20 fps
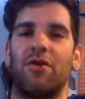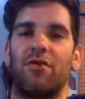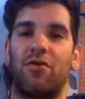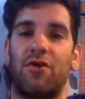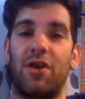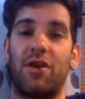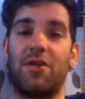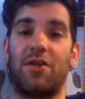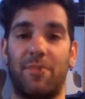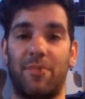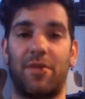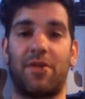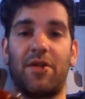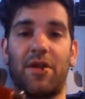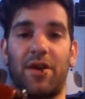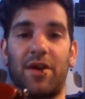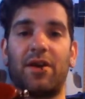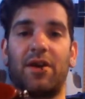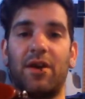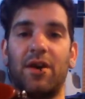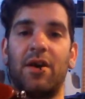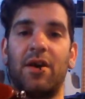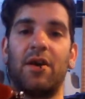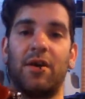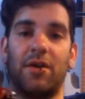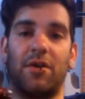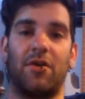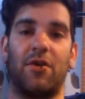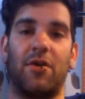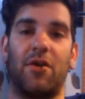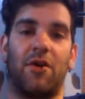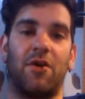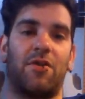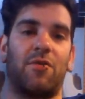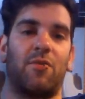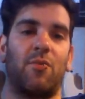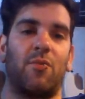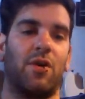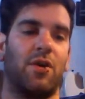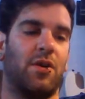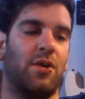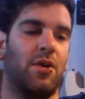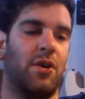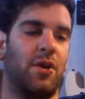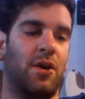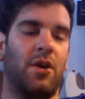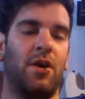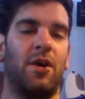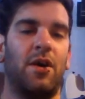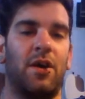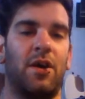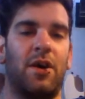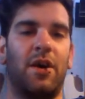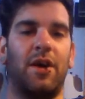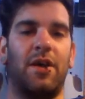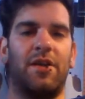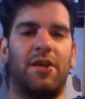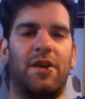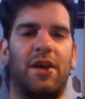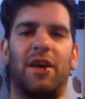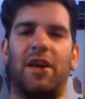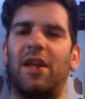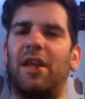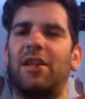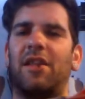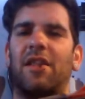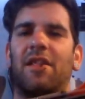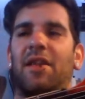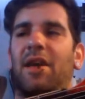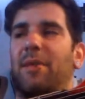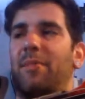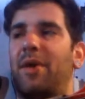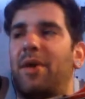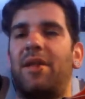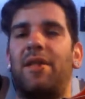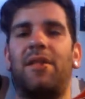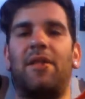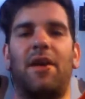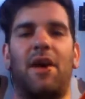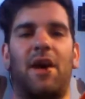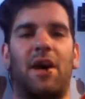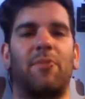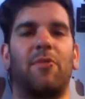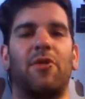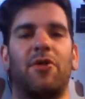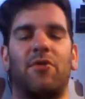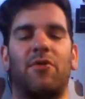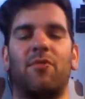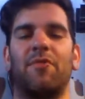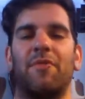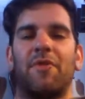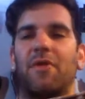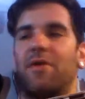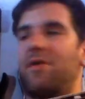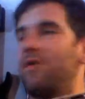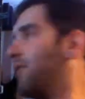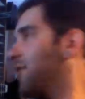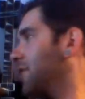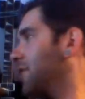She has some sick guitars where it's kind of like the same headstock, but it's reverse.